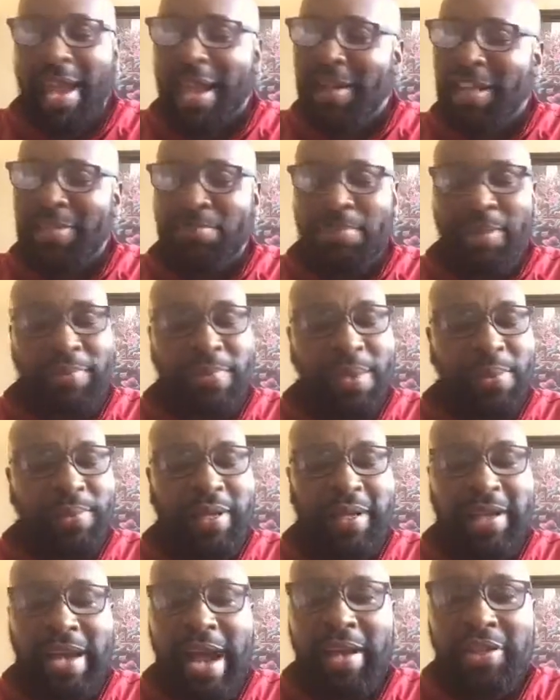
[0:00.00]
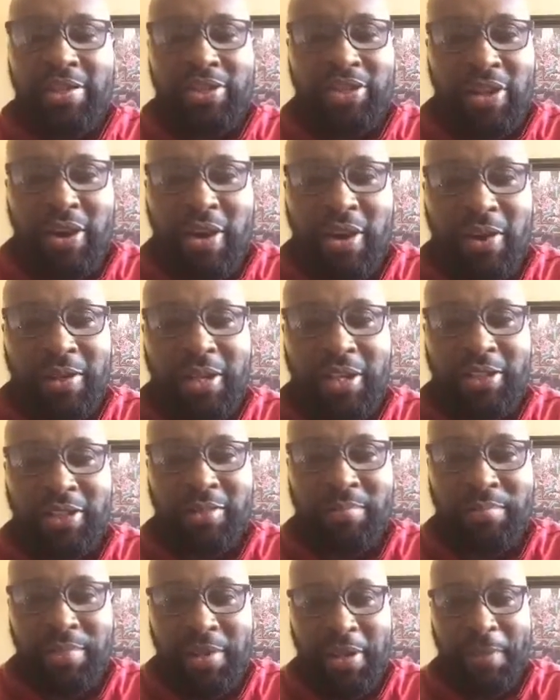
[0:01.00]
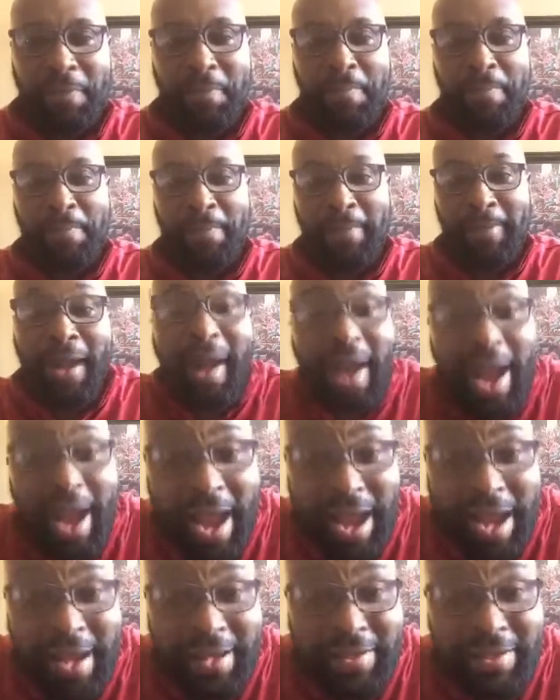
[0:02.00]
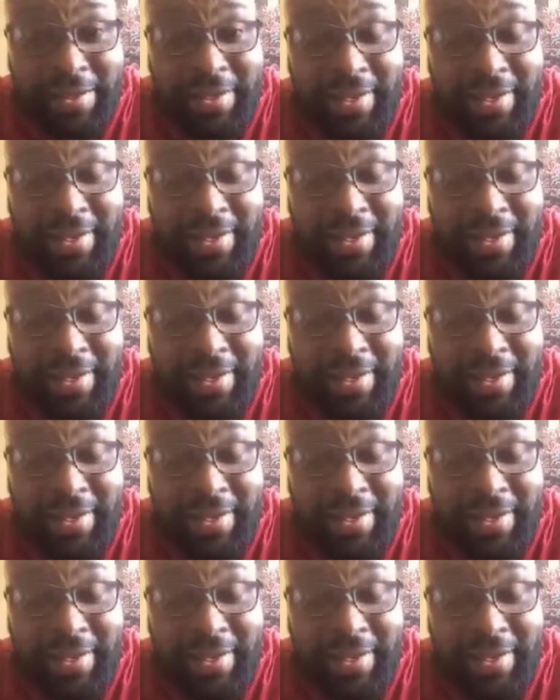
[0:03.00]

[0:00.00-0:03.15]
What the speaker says: Let's be the people that God has called us to be. All right?